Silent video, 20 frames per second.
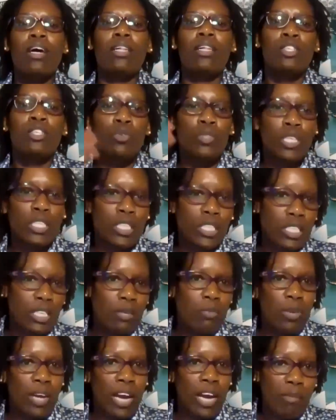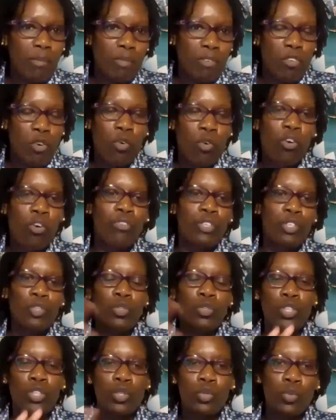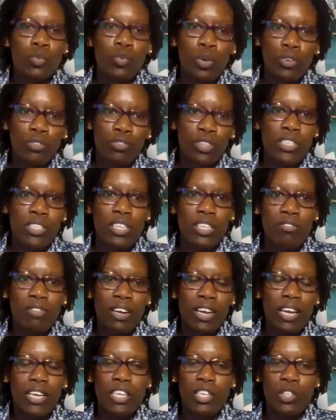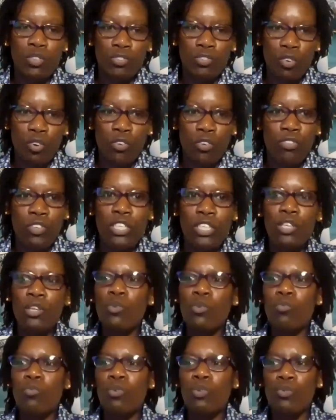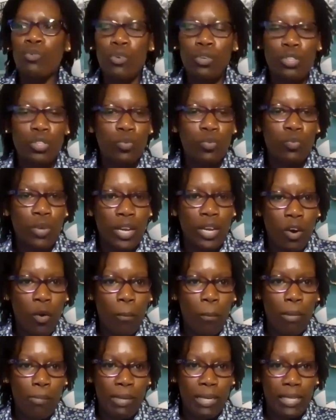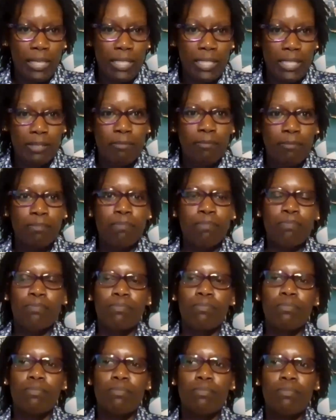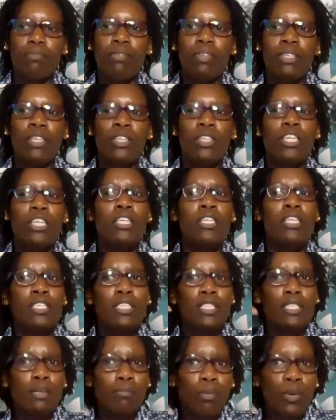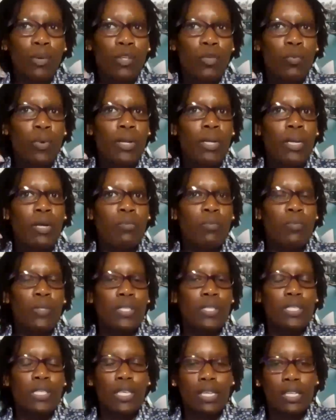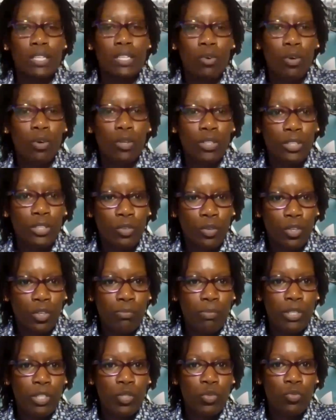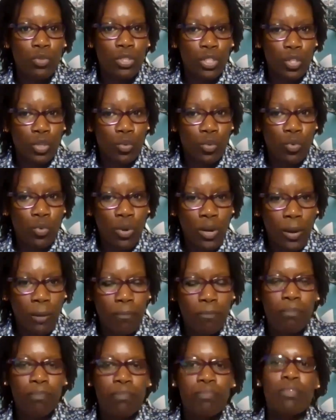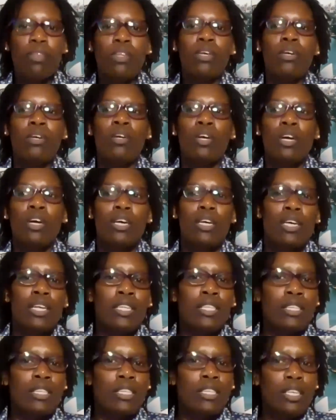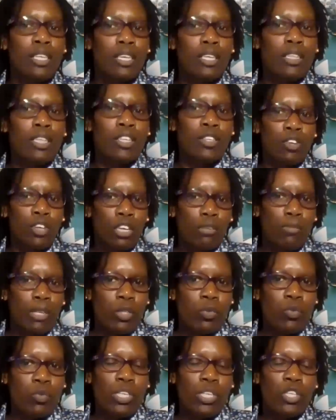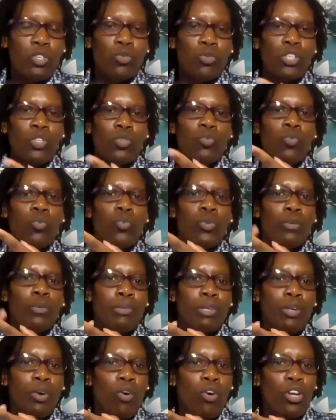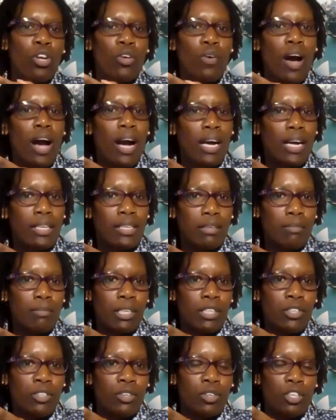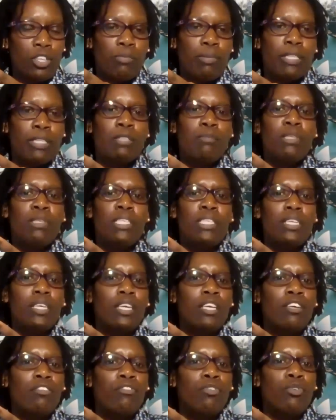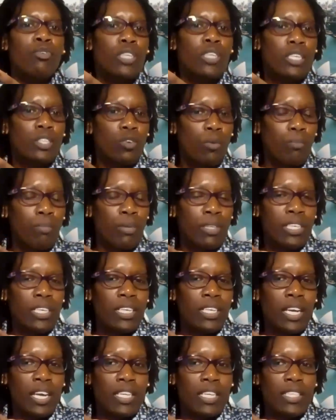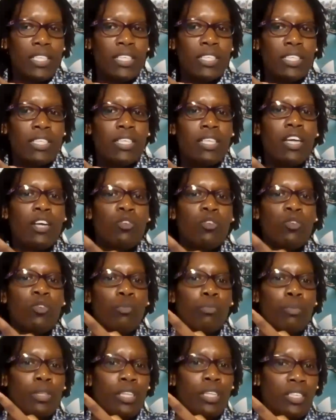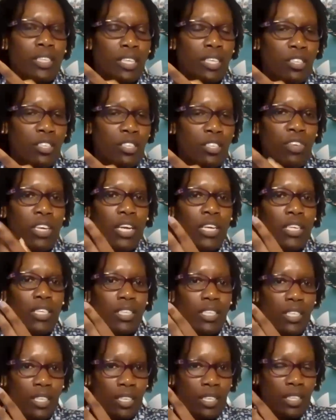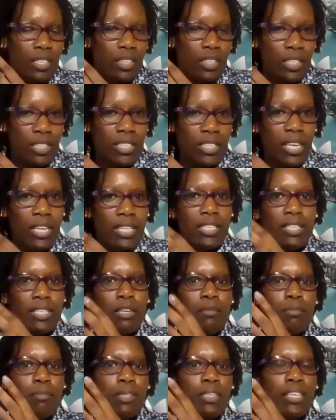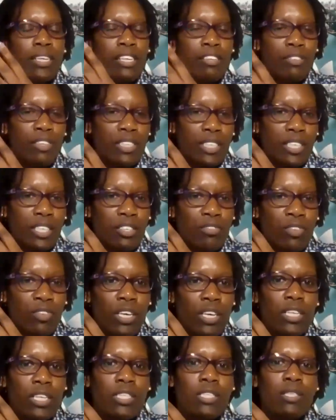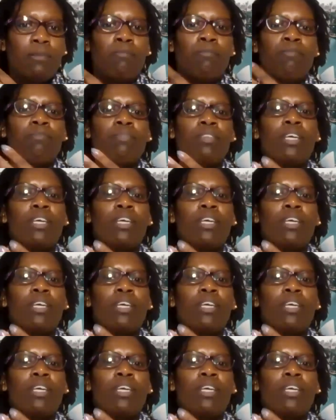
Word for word: Uh, this was a system we had before COVID. So this was one of the silver linings of COVID. We do not, we are now paperless. Then this is the point where now we send all the documents to the school. In the documents we send to the school will be all your academic documents, meaning if you just completed KCSE, that would be the certificate, the result slip, and the living certificate.